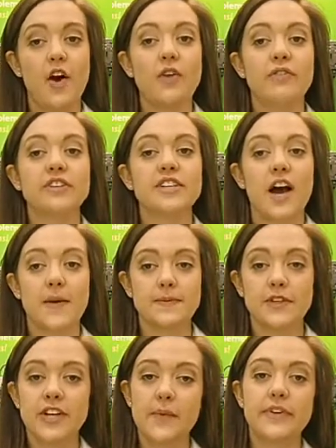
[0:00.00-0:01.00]
over to
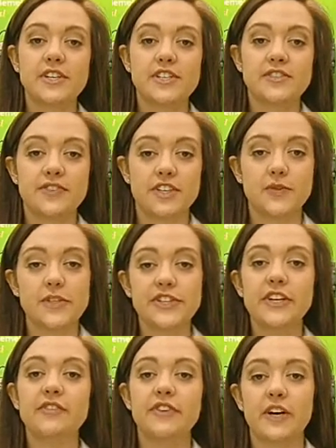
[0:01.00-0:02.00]
optocouplers for
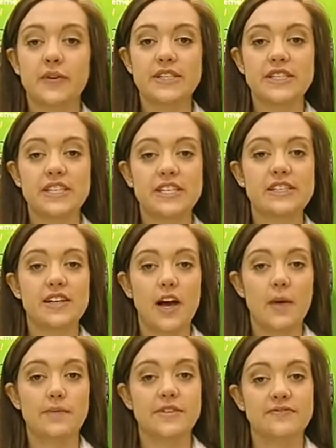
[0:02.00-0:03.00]
switching frequencies
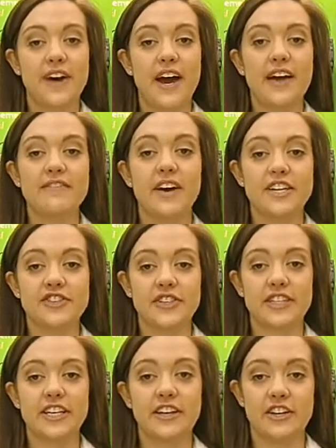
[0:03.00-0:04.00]
up to
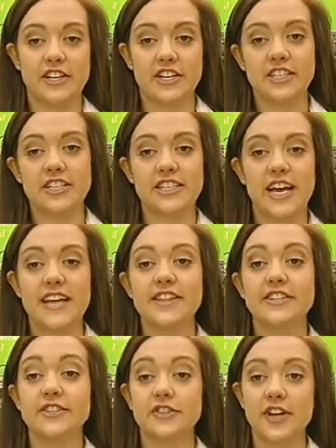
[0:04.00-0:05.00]
500 kilohertz, and
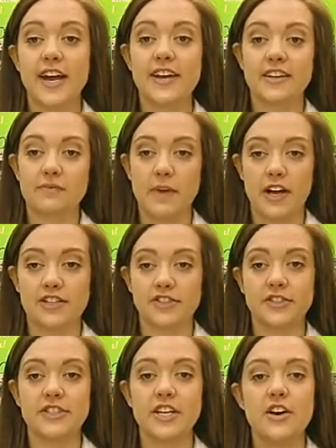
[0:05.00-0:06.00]
then to triac modules